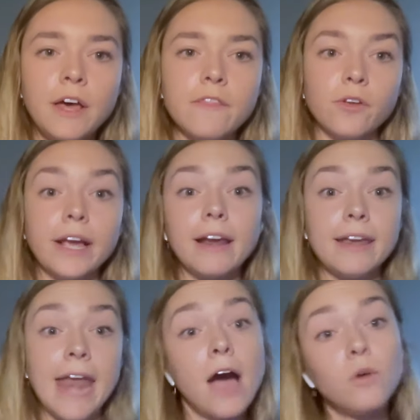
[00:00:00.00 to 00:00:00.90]
They're like,
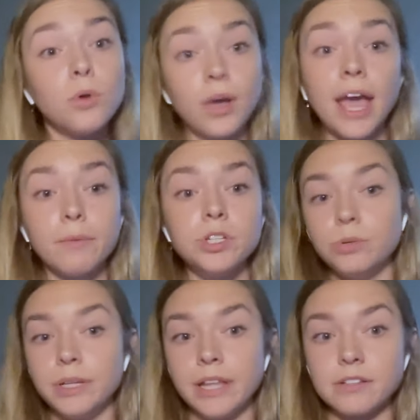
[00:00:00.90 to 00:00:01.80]
now I'm okay with
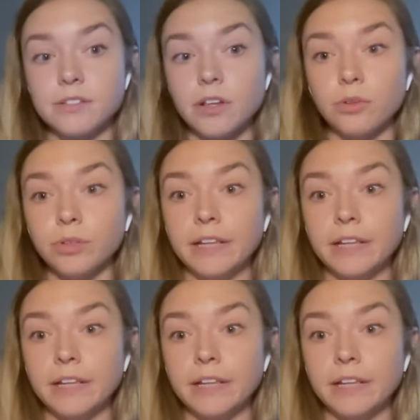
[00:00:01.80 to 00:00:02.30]
doing that slowly.